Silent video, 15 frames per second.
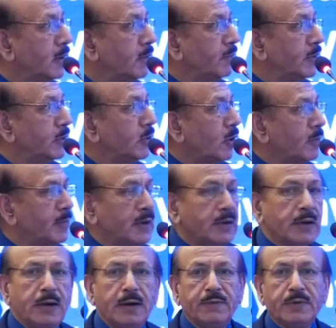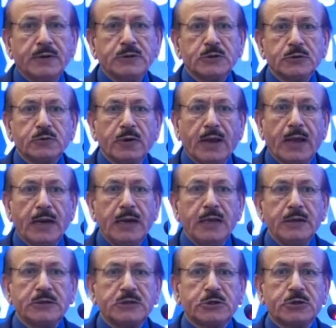with normal kidney function. So
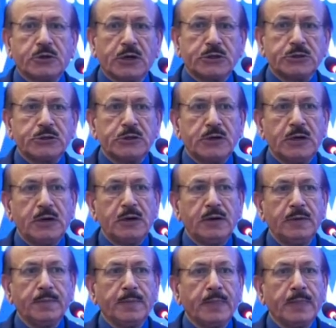any structural